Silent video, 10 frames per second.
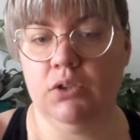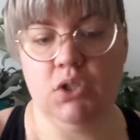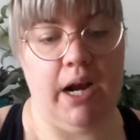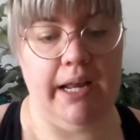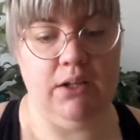
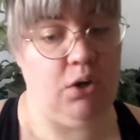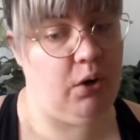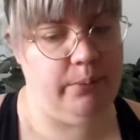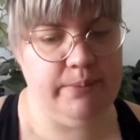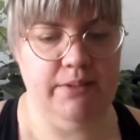try and
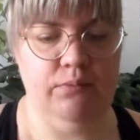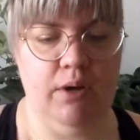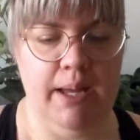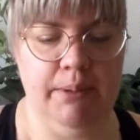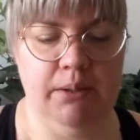comb some
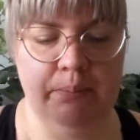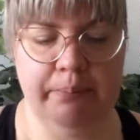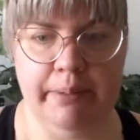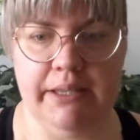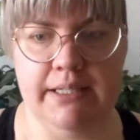fiber,
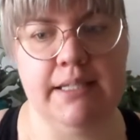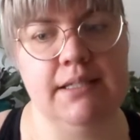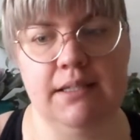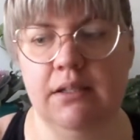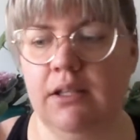but this
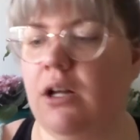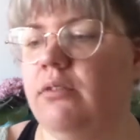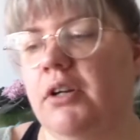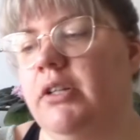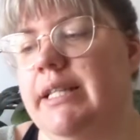is, the
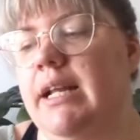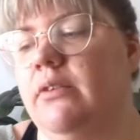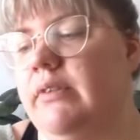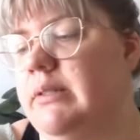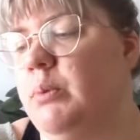Gold Coast
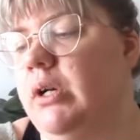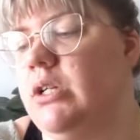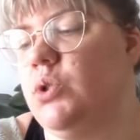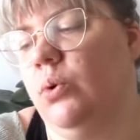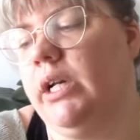Native is pretty
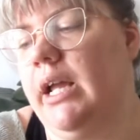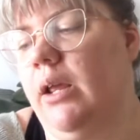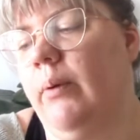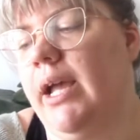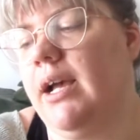short
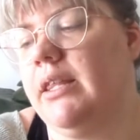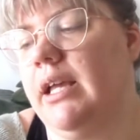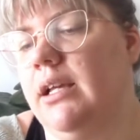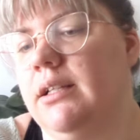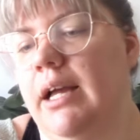anyway. I
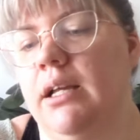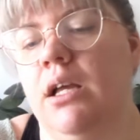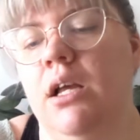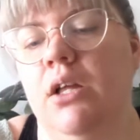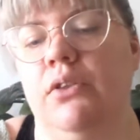think like
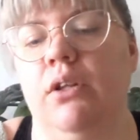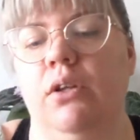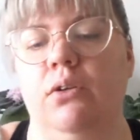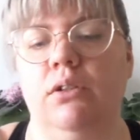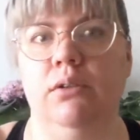the
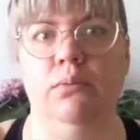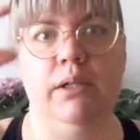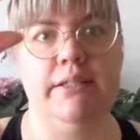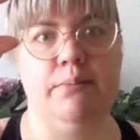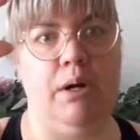longer
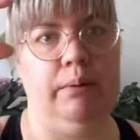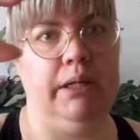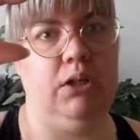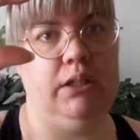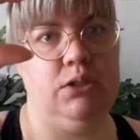one's
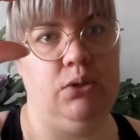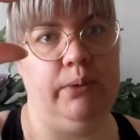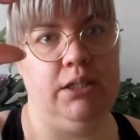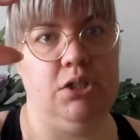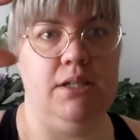probably only 2
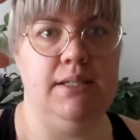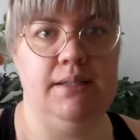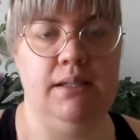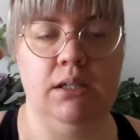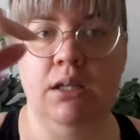inches
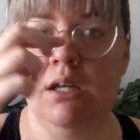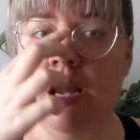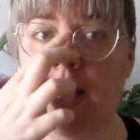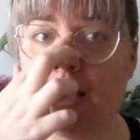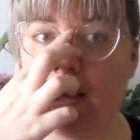
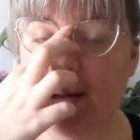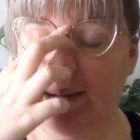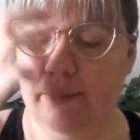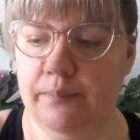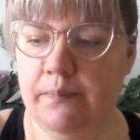
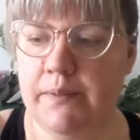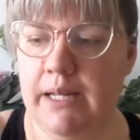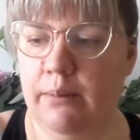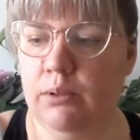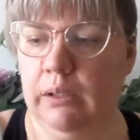
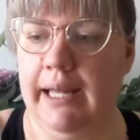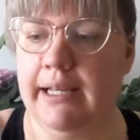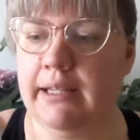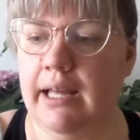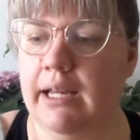staple
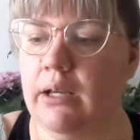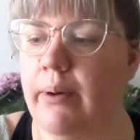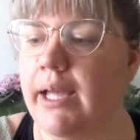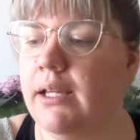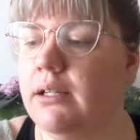length
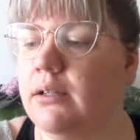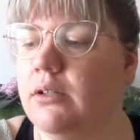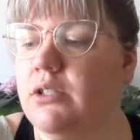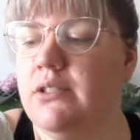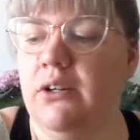anyway.
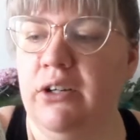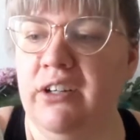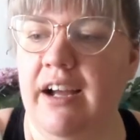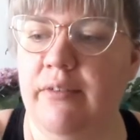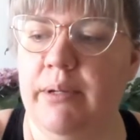So
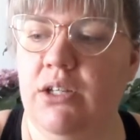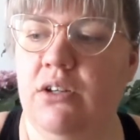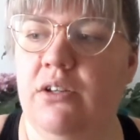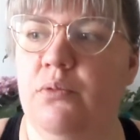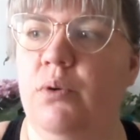
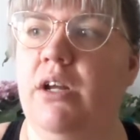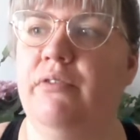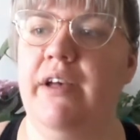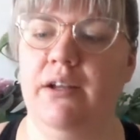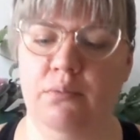what I
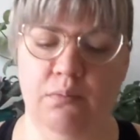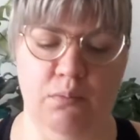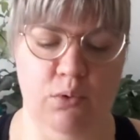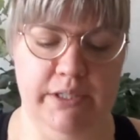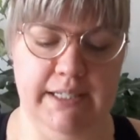found
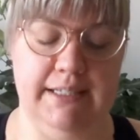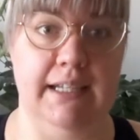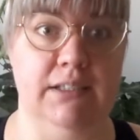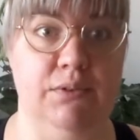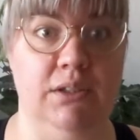more
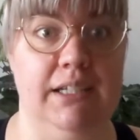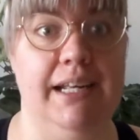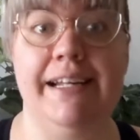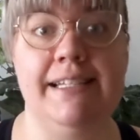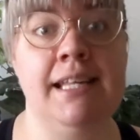successful
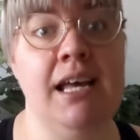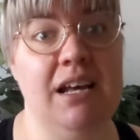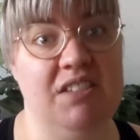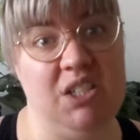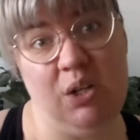is
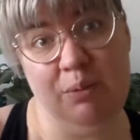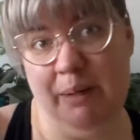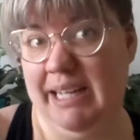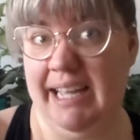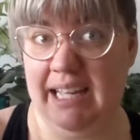stolen
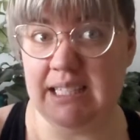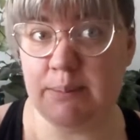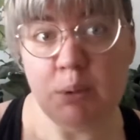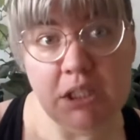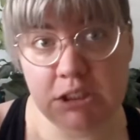my cat's
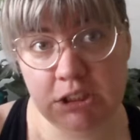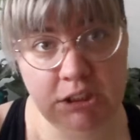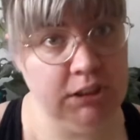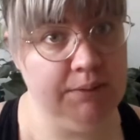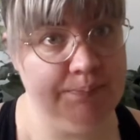brush